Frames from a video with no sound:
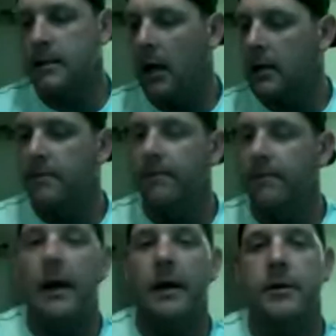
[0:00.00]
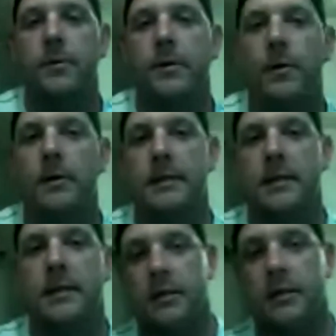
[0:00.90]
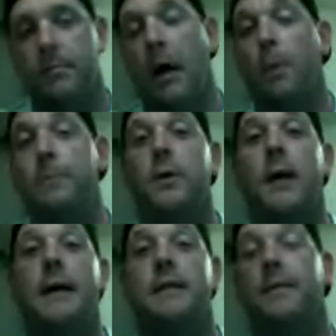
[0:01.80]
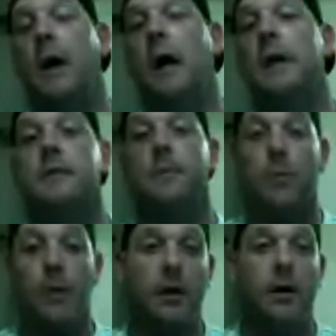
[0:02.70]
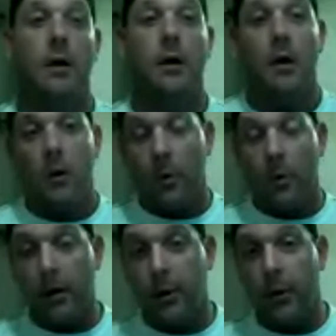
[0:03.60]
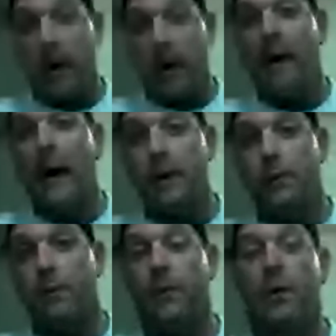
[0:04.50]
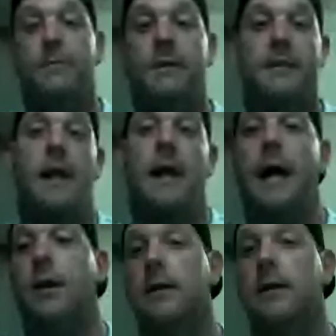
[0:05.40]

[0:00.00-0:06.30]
awesome value, dude. That's awesome. I hope you guys have gotten some really really great value from this hangout.